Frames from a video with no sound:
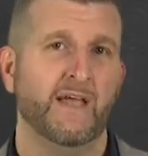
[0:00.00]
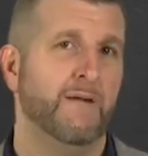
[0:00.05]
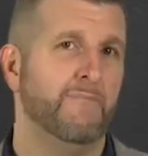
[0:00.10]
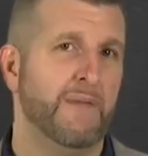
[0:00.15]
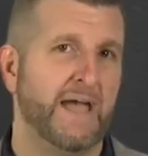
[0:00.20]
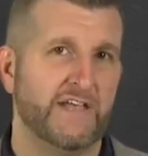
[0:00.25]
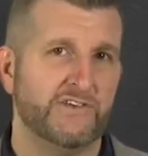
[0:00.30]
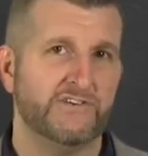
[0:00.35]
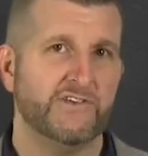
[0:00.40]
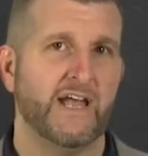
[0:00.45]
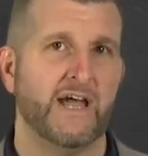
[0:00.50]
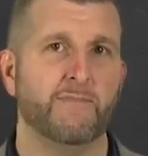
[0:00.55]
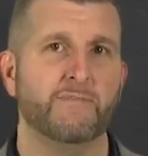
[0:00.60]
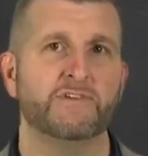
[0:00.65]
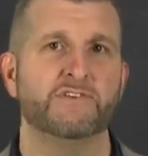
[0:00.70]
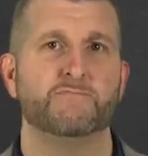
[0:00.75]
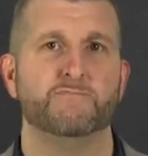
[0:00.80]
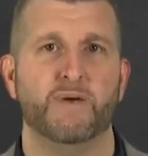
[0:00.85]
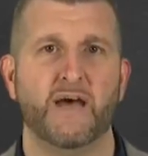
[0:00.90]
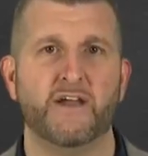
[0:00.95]
Imagine how
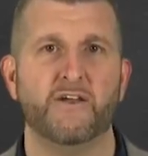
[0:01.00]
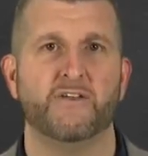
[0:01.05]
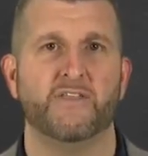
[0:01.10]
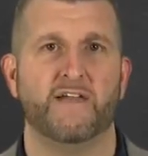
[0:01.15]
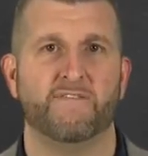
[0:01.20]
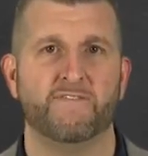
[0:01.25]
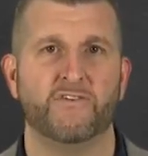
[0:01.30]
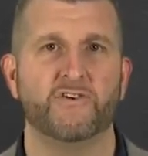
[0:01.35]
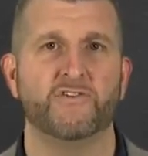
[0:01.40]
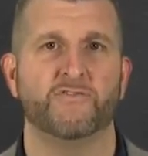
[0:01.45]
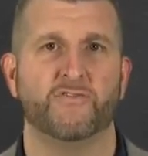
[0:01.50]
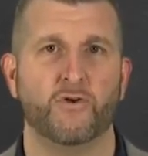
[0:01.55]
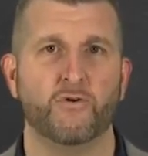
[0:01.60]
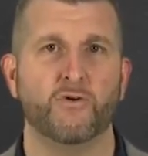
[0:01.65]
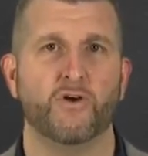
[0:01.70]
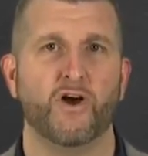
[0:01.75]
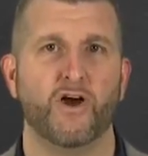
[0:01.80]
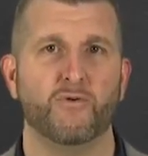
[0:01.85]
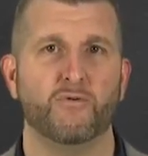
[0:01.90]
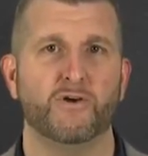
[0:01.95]
much better that first
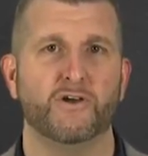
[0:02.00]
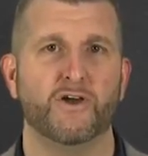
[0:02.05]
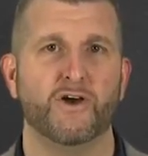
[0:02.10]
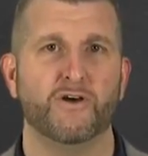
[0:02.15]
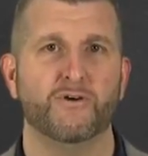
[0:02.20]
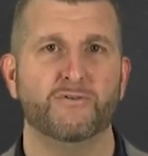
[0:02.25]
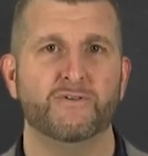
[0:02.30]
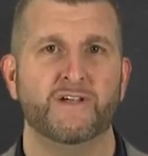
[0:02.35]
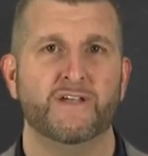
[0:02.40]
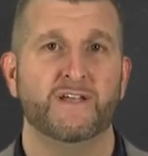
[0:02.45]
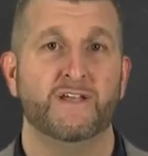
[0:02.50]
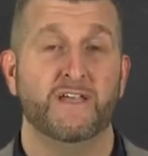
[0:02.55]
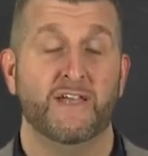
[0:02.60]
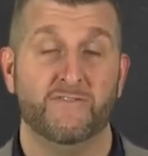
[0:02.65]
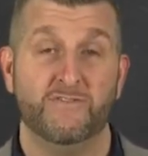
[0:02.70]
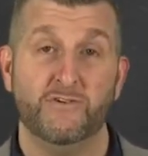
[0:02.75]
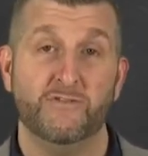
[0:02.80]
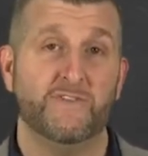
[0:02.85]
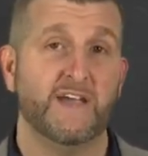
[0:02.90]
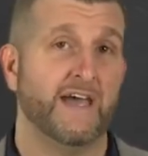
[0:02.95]
phone call will go
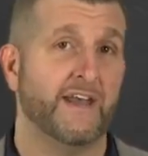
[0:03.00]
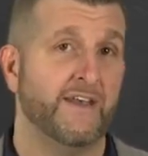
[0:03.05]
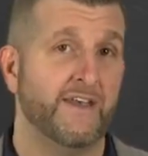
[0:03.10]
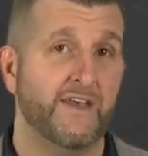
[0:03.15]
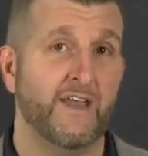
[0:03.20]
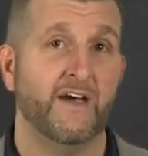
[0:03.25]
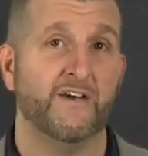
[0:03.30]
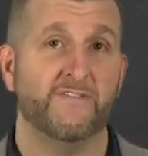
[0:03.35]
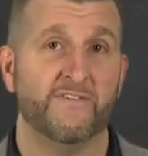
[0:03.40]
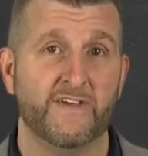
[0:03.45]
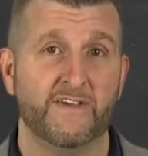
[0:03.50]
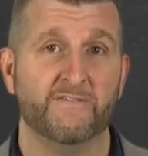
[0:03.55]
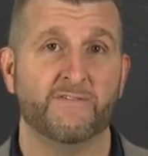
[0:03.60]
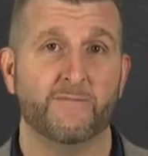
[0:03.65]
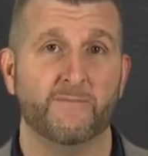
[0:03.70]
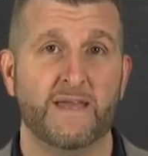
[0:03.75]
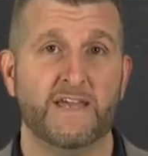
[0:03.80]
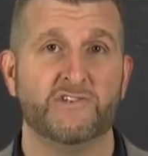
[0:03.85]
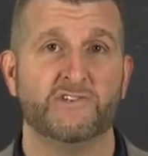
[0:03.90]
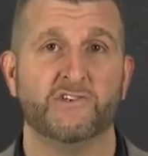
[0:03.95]
if you've got enough
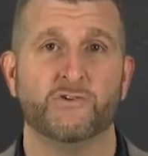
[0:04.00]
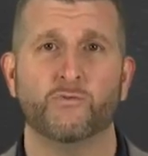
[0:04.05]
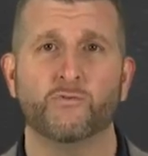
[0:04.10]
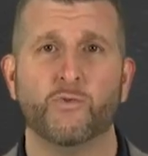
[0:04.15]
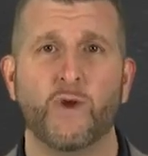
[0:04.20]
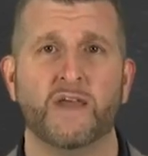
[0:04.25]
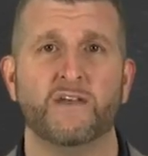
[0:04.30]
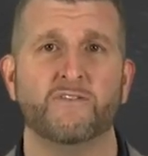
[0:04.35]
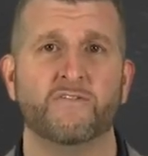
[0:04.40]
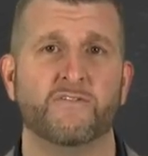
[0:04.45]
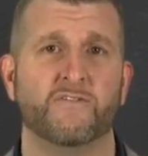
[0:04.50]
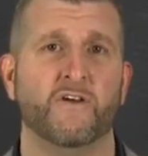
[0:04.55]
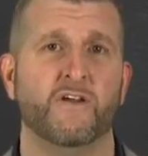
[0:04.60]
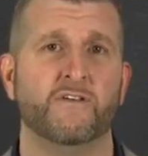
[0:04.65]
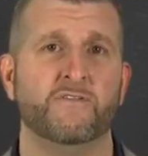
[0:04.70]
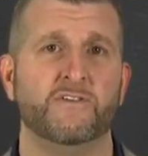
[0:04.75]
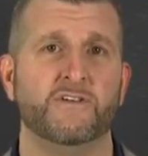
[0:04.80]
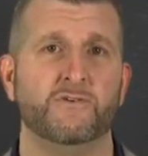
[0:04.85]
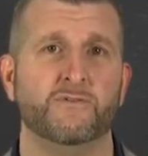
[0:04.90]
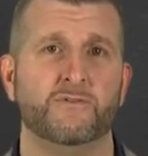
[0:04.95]
information right in front
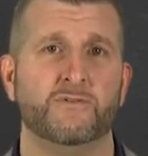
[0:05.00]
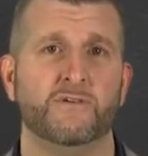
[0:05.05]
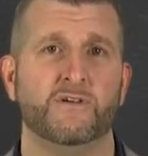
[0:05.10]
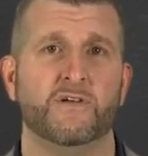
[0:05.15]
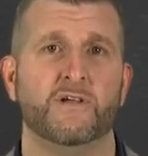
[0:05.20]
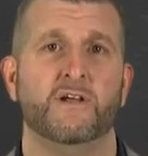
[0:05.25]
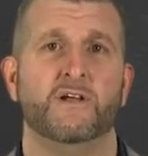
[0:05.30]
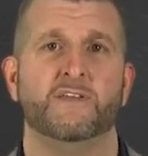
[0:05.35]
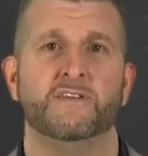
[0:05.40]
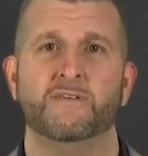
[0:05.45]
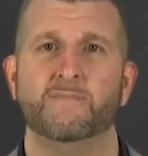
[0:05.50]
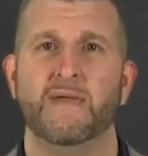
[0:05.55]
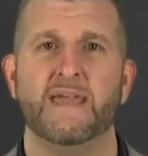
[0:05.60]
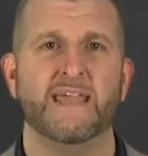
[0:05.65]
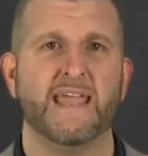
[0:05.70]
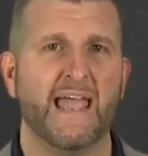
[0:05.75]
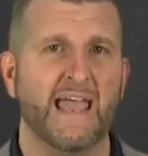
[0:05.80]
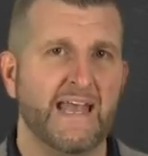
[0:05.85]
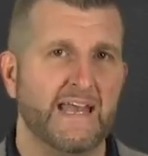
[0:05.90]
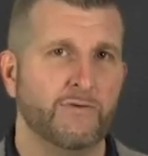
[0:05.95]
of you to
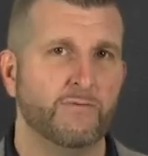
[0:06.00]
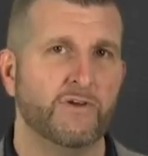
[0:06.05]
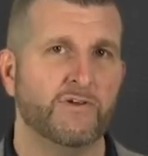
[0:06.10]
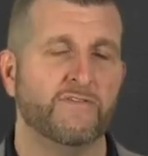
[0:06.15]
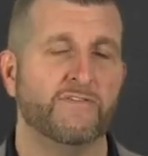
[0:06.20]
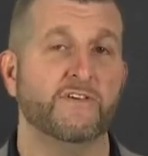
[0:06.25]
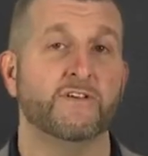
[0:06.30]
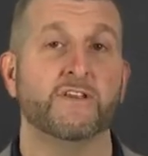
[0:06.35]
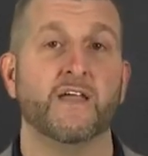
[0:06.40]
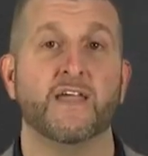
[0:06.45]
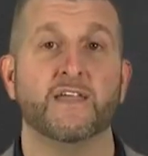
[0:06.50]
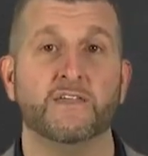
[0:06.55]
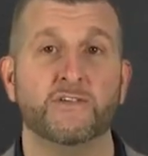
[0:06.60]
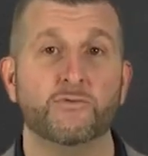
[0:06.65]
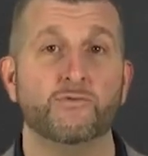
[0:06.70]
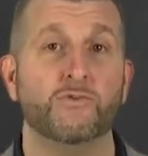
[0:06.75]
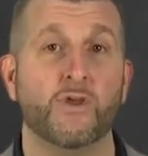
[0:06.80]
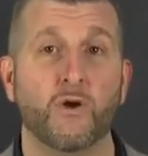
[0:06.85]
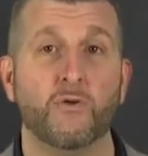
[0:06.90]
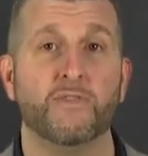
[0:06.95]
make anyone feel like
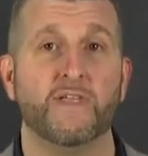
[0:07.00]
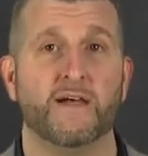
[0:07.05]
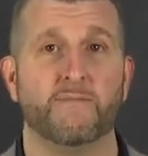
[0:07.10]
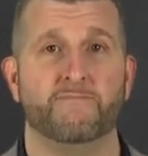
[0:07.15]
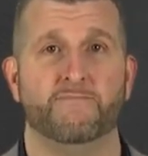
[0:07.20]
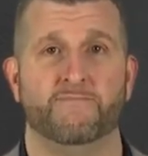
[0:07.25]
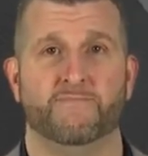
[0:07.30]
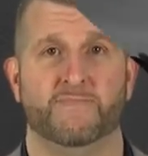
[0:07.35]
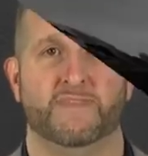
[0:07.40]
you know them.